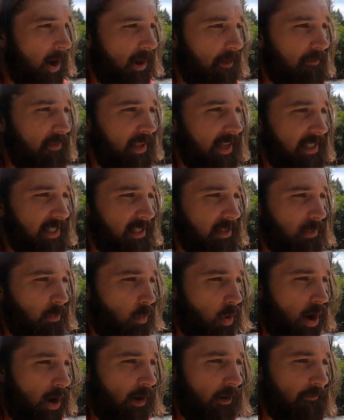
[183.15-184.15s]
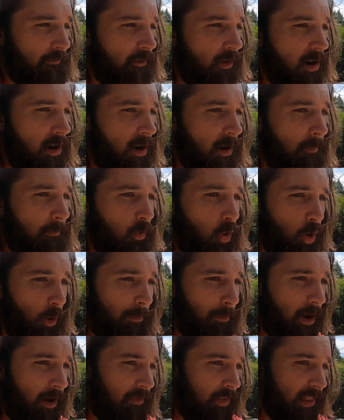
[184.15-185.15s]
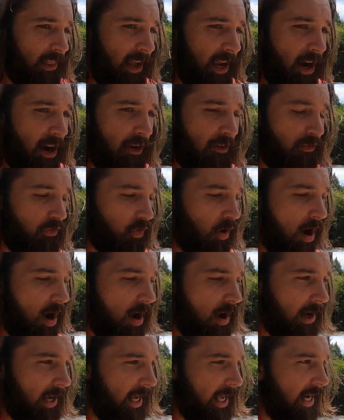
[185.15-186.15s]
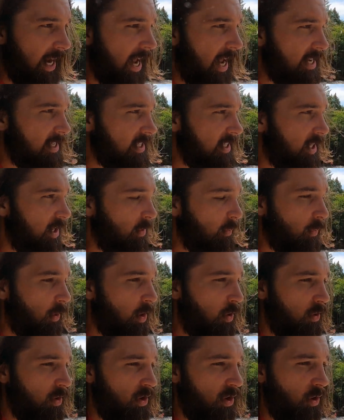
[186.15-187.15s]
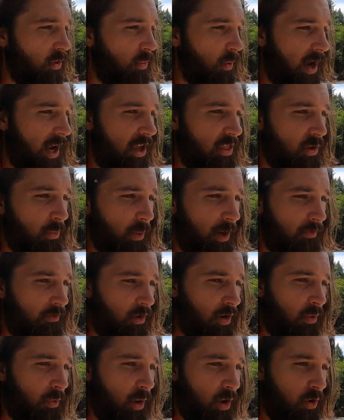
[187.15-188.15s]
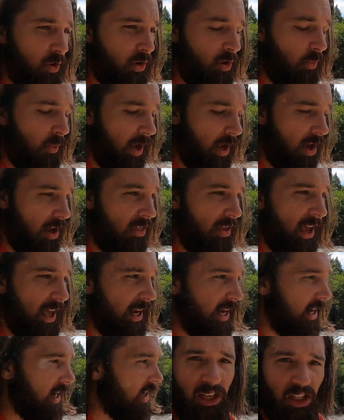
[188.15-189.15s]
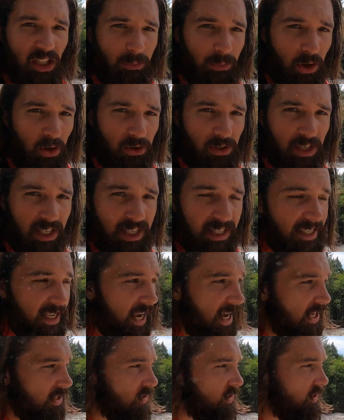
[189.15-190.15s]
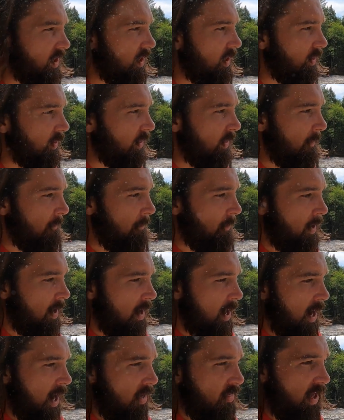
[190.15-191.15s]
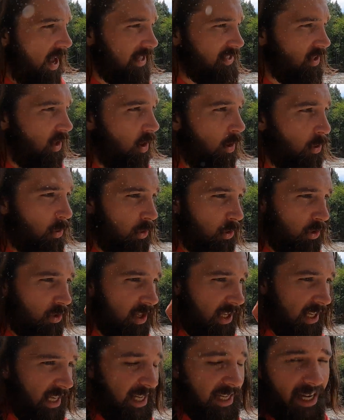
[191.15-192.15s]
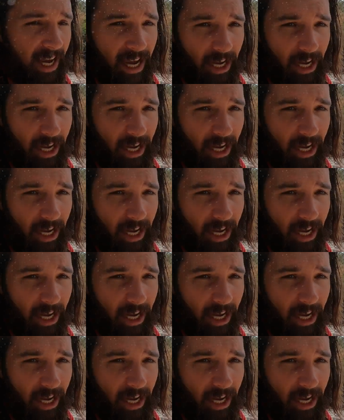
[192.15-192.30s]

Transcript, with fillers: above this waterfall or above the layer of rock. And as it eroded away, the river eroded away all that, it exposed this sandstone that's older than the